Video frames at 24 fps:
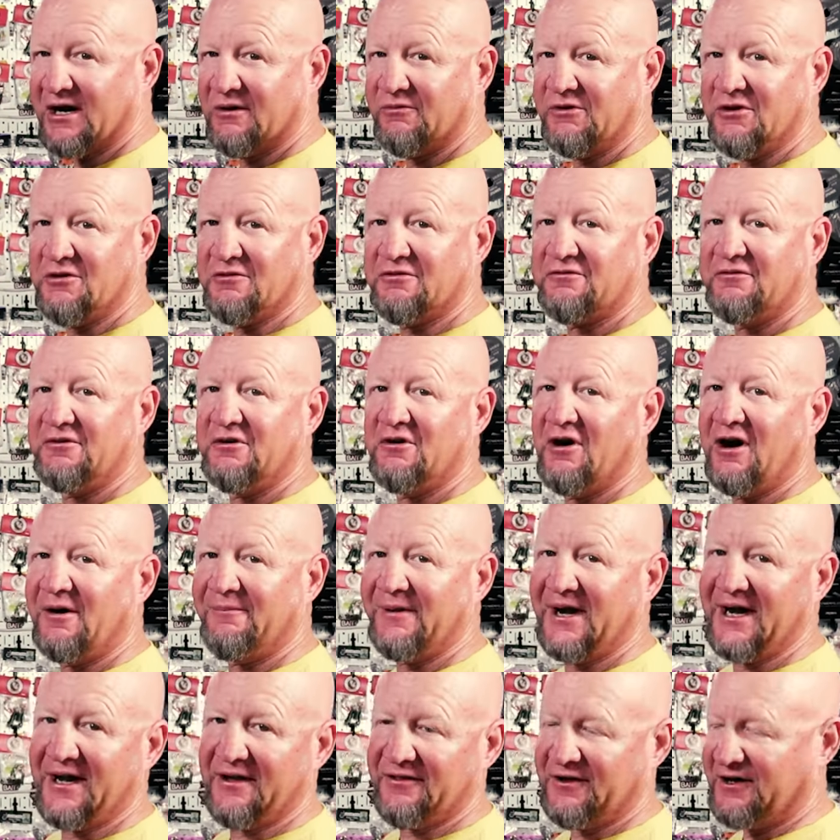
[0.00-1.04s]
root through all
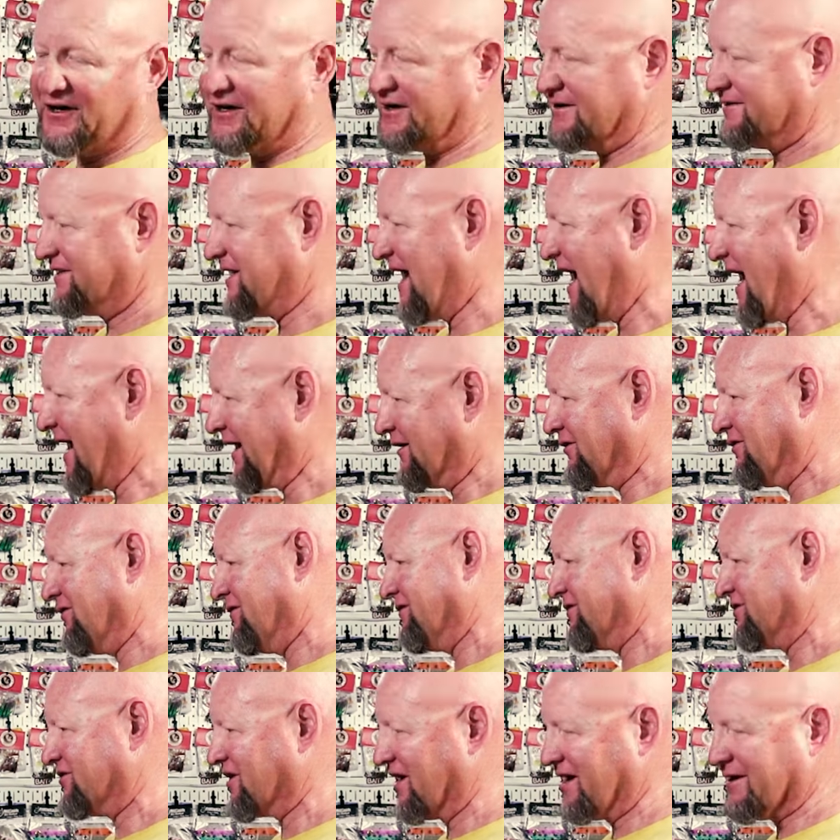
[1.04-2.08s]
my other tackle
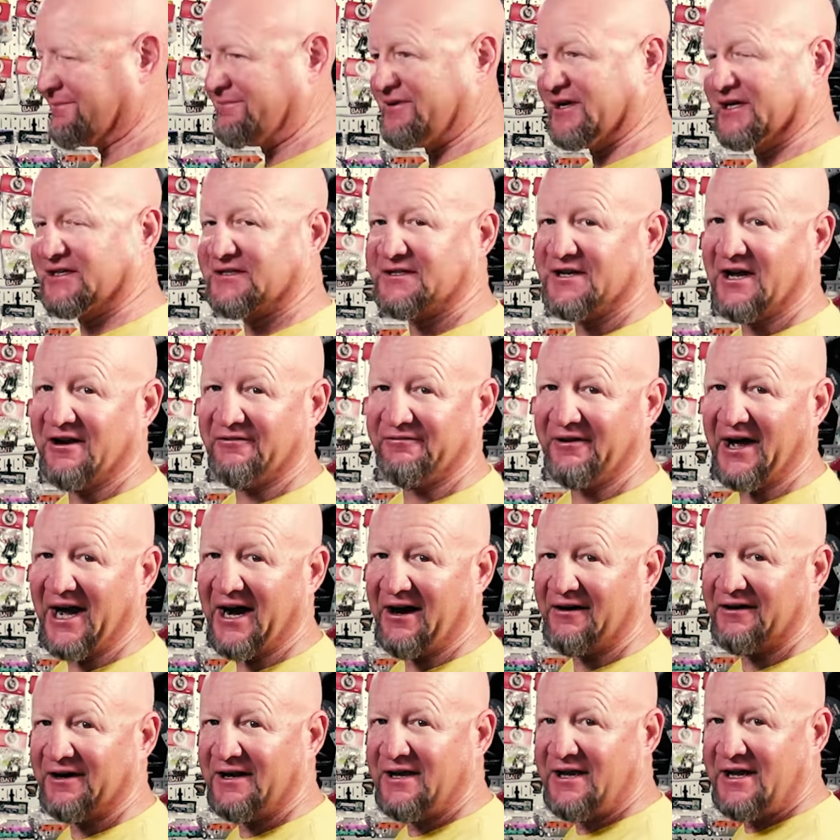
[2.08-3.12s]
and try and pick stuff
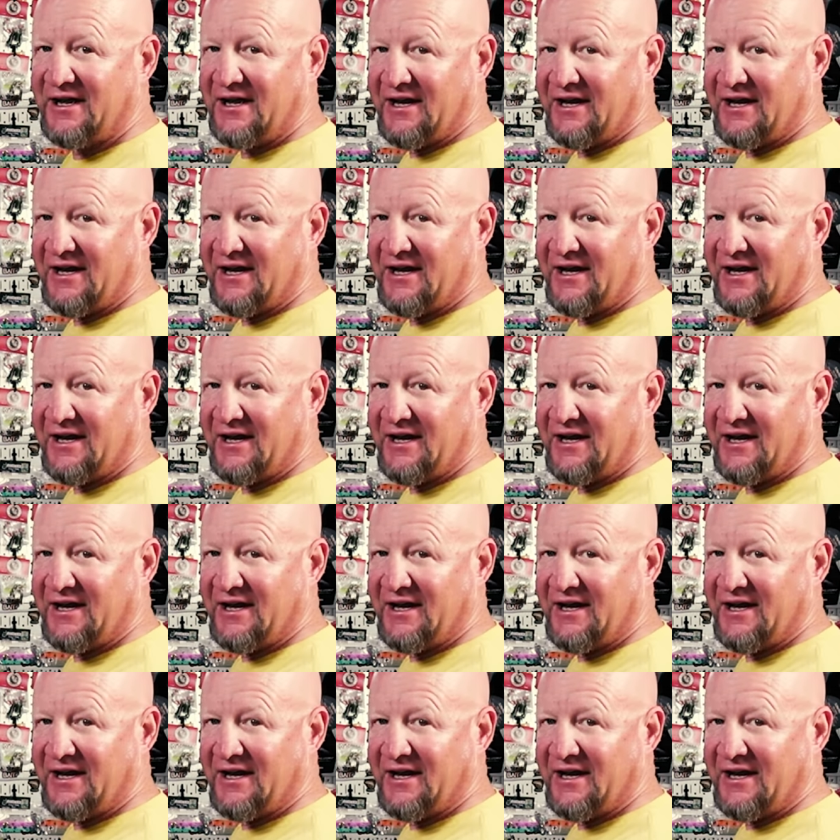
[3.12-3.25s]
out.